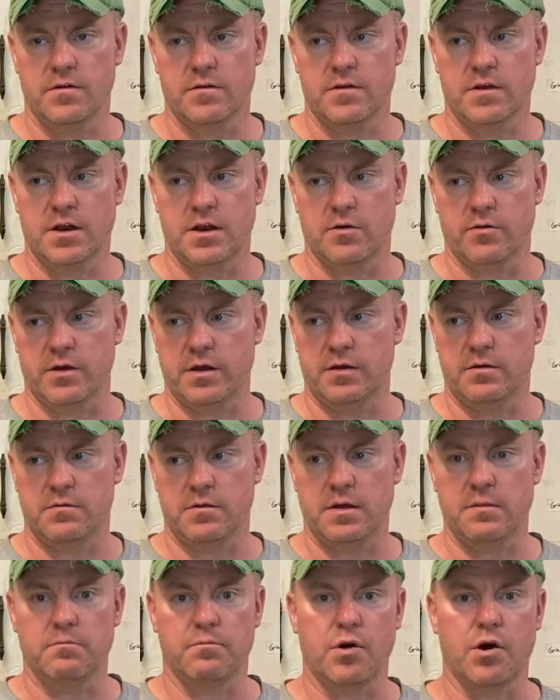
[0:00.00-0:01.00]

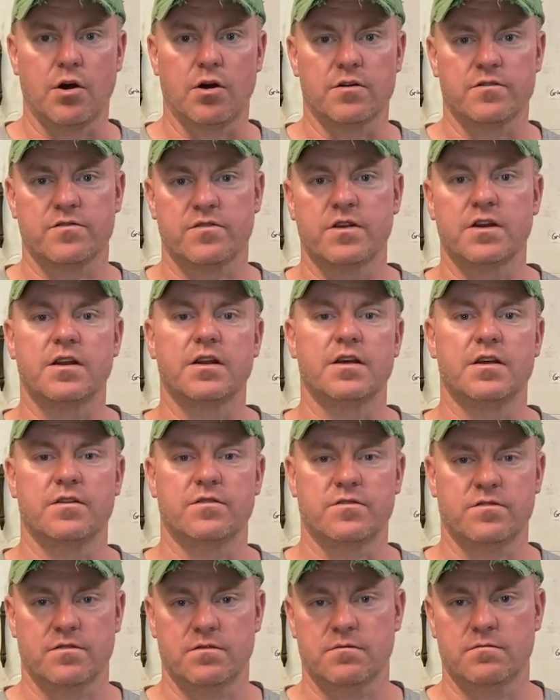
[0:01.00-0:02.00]
in parts than it
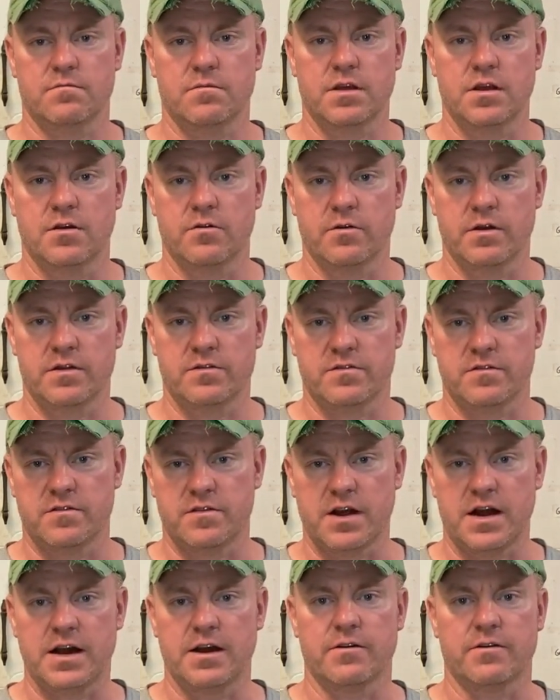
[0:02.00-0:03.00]
is in its
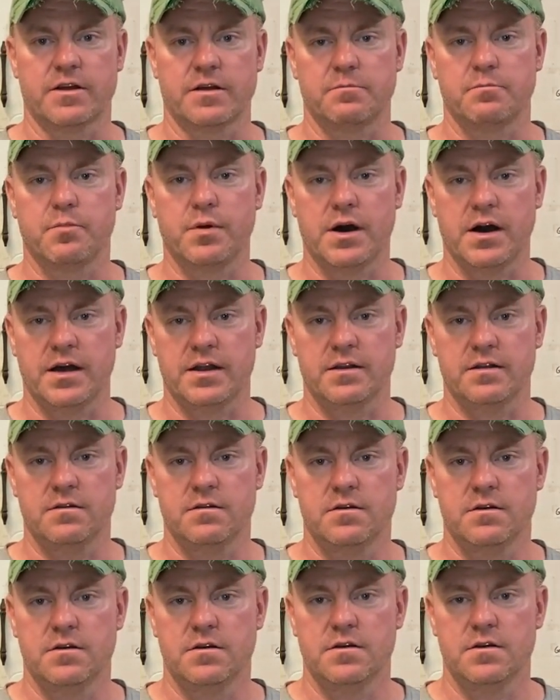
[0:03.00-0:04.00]
entirety. But
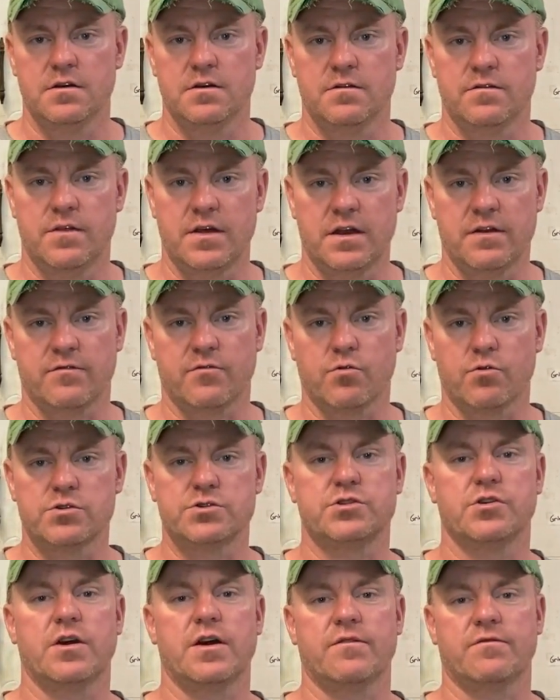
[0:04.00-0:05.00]
then of
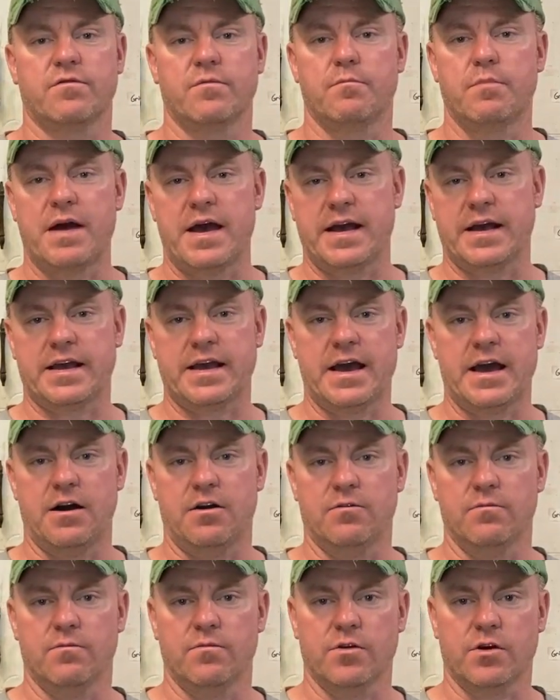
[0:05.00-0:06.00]
course you have to back
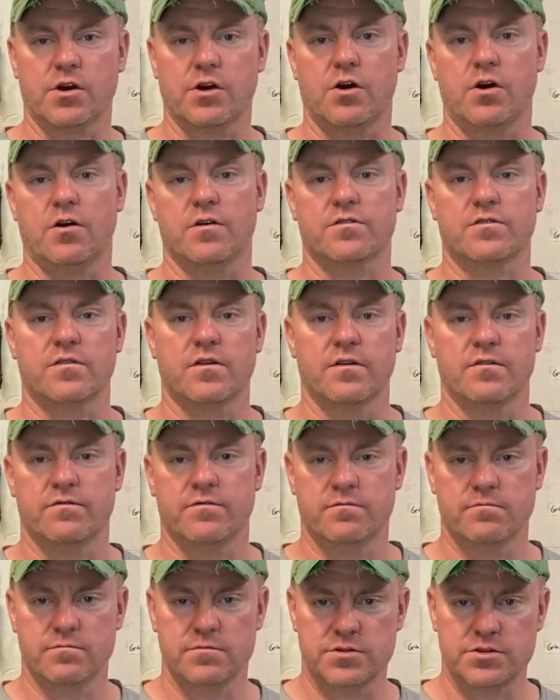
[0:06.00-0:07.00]
out the cost of
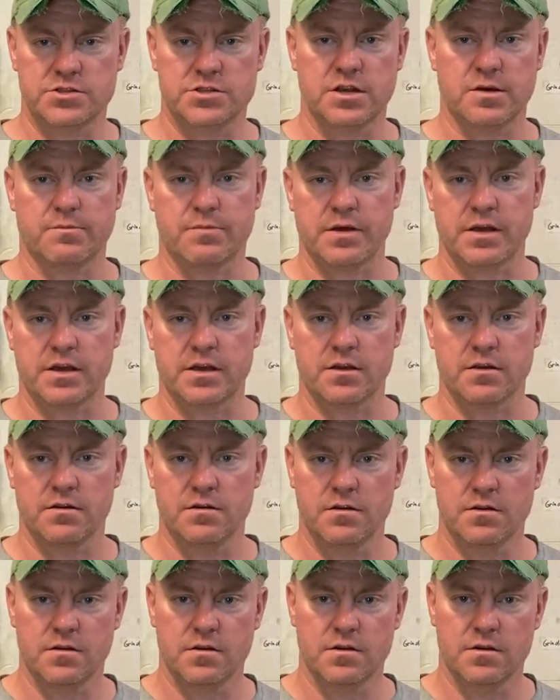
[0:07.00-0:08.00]
shipping,
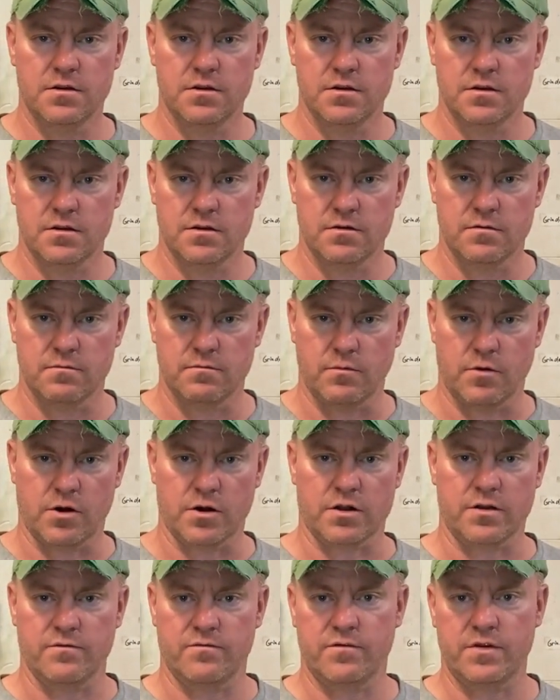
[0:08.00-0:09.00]

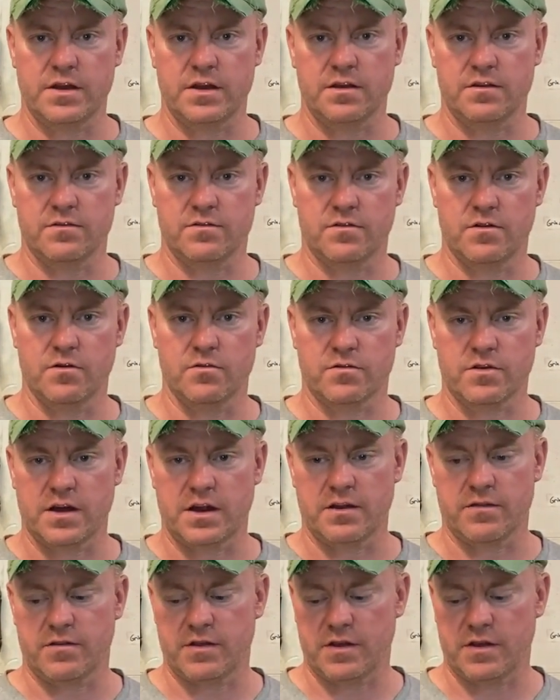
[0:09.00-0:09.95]
market fees, those kind of